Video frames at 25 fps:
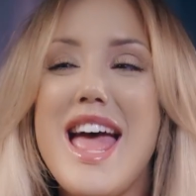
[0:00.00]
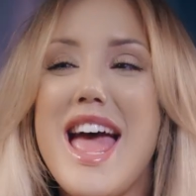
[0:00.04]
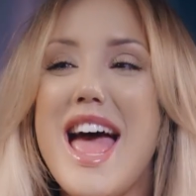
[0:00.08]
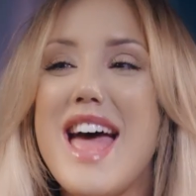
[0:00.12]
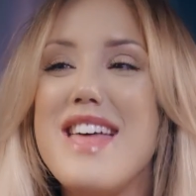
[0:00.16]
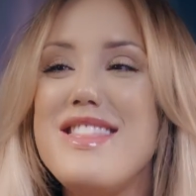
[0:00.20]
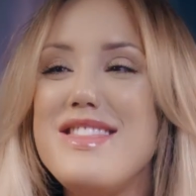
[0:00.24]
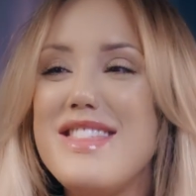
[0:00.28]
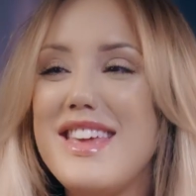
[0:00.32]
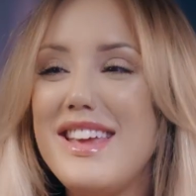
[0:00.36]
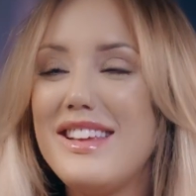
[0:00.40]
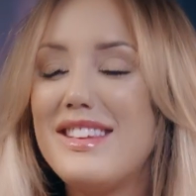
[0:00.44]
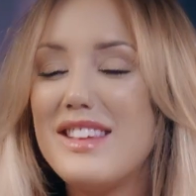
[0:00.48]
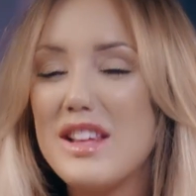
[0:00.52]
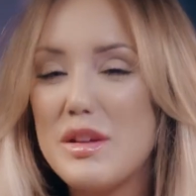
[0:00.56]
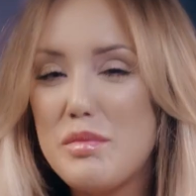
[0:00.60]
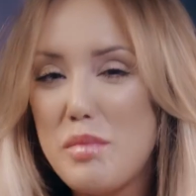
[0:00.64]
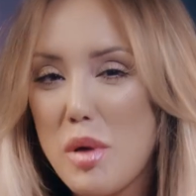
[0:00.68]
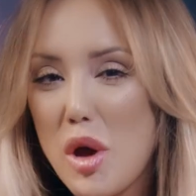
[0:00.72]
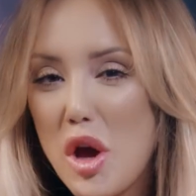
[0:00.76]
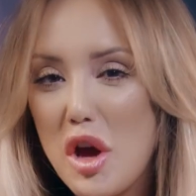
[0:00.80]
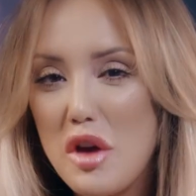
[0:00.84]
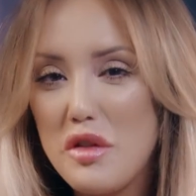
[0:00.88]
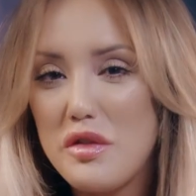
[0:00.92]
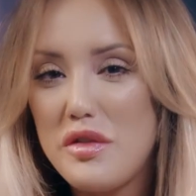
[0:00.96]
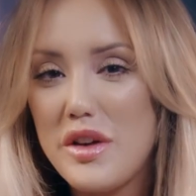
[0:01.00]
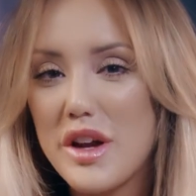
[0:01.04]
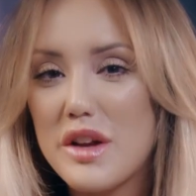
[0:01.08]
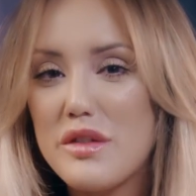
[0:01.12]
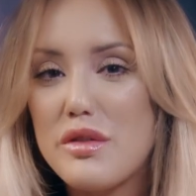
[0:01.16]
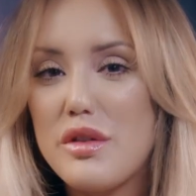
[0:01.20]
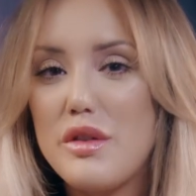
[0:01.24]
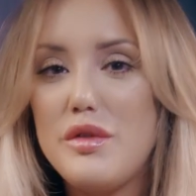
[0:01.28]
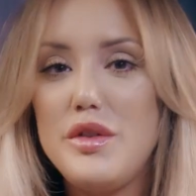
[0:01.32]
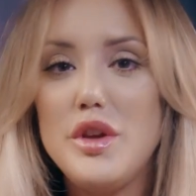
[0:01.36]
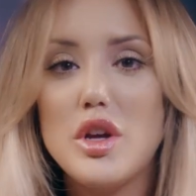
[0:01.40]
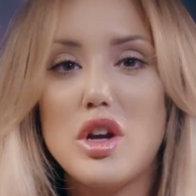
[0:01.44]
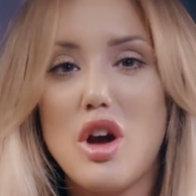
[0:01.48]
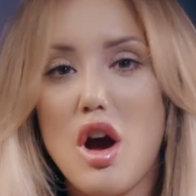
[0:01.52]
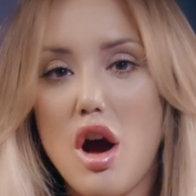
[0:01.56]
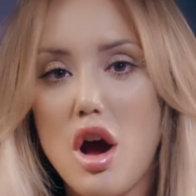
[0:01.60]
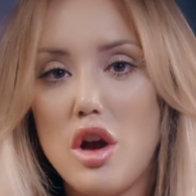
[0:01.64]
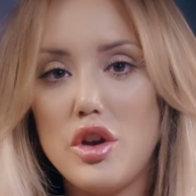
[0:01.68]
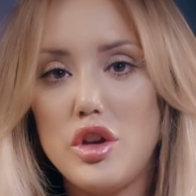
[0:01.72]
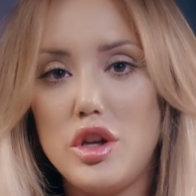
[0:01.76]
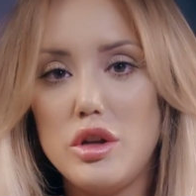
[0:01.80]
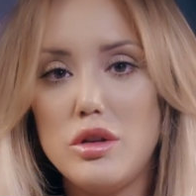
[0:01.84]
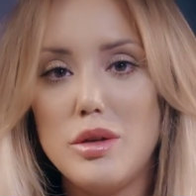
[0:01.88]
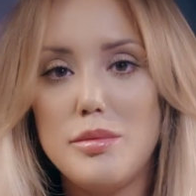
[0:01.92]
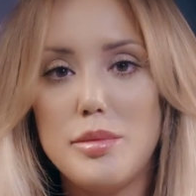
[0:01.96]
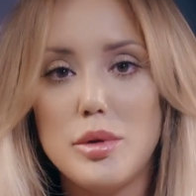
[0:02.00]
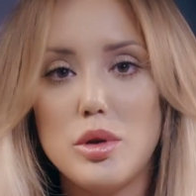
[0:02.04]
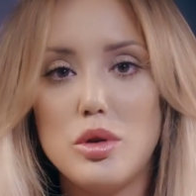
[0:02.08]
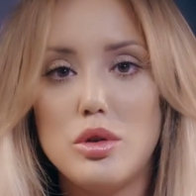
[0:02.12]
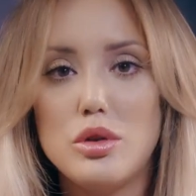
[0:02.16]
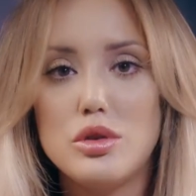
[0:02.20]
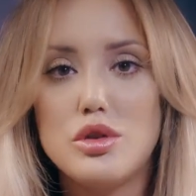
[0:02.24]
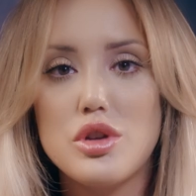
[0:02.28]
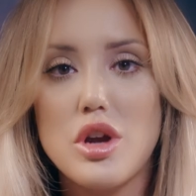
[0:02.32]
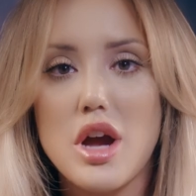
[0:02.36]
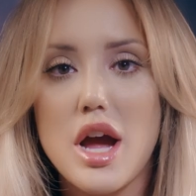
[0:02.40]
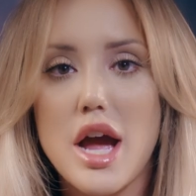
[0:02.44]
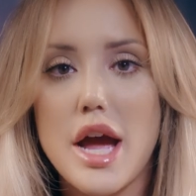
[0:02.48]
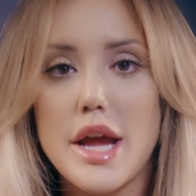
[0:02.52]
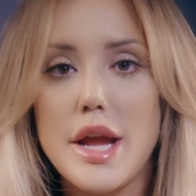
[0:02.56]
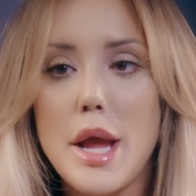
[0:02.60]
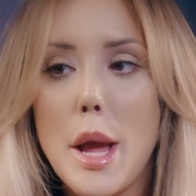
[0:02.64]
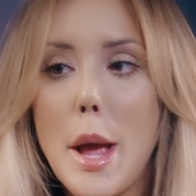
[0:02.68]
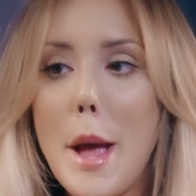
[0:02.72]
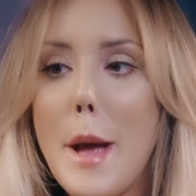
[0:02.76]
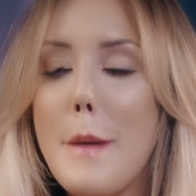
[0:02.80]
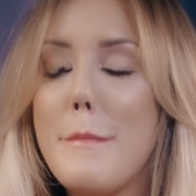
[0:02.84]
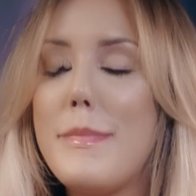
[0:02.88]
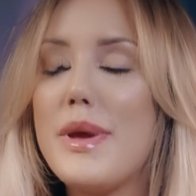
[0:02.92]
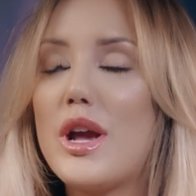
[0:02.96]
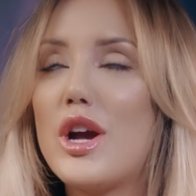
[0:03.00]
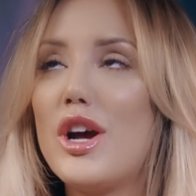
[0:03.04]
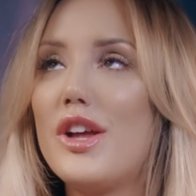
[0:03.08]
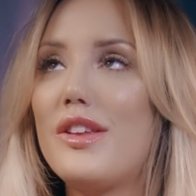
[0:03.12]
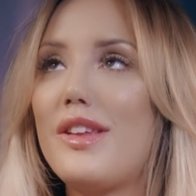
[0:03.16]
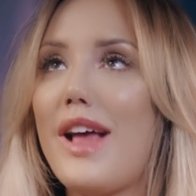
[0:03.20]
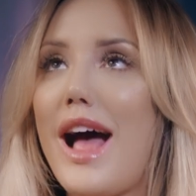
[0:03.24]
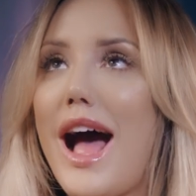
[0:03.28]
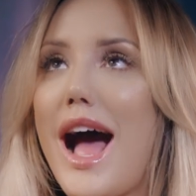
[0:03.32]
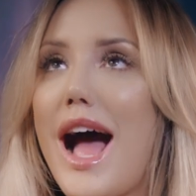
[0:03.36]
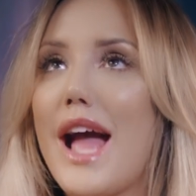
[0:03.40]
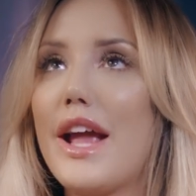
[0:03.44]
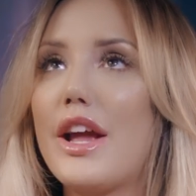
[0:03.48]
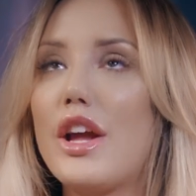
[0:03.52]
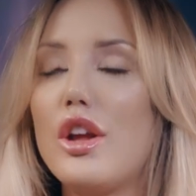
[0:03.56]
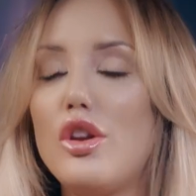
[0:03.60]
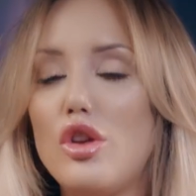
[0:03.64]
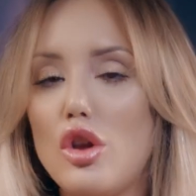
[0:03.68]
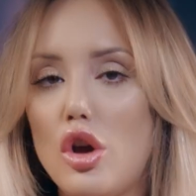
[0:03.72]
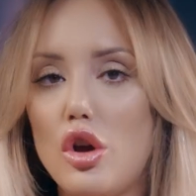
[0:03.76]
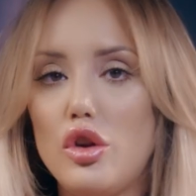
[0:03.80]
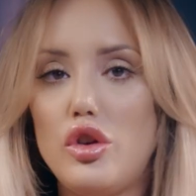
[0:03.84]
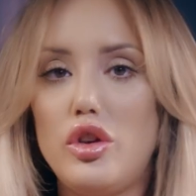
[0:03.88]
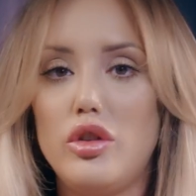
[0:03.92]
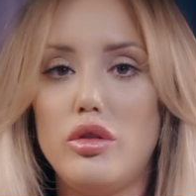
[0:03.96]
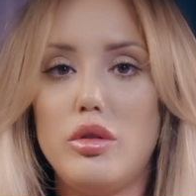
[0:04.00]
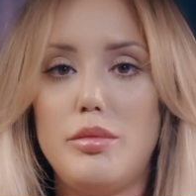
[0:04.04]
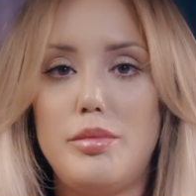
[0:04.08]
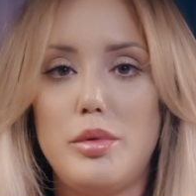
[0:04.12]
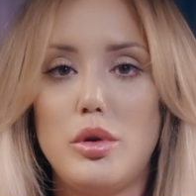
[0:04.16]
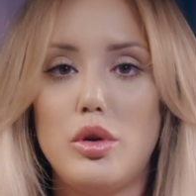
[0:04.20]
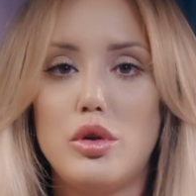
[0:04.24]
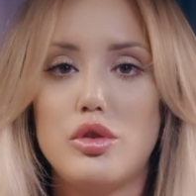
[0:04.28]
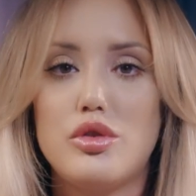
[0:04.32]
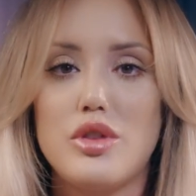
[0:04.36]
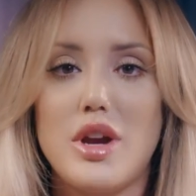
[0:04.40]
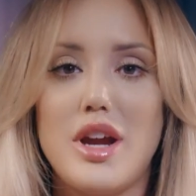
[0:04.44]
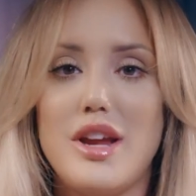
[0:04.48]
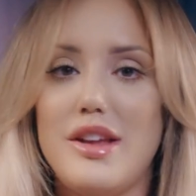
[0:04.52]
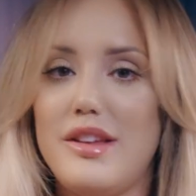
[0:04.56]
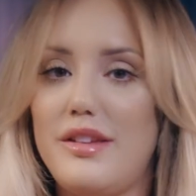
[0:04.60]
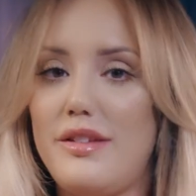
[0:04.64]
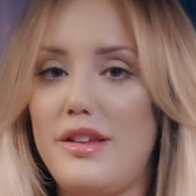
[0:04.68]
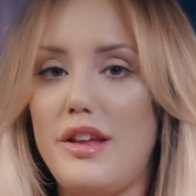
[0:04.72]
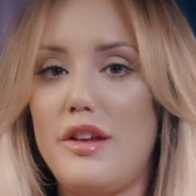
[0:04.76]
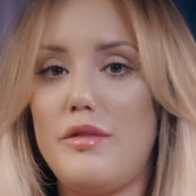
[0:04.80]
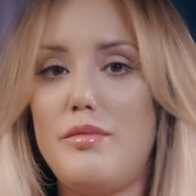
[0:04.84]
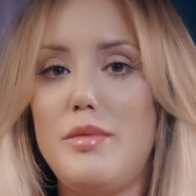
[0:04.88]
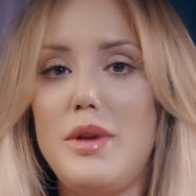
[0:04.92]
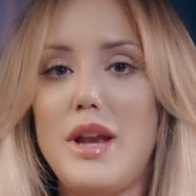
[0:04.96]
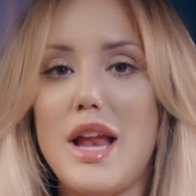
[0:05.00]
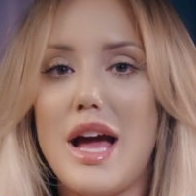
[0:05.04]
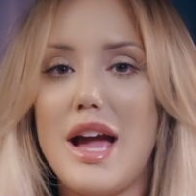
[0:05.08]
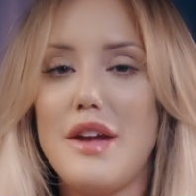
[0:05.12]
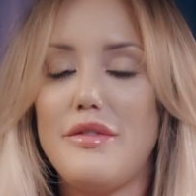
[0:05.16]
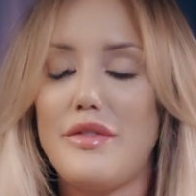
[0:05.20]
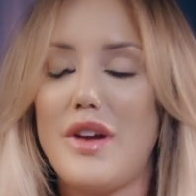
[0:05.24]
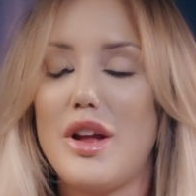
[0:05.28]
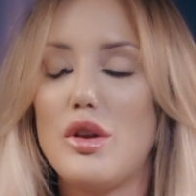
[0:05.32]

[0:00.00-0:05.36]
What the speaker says: and this is perfect for if you can't do a blow dry, because I cannot do a blow dry to save my life.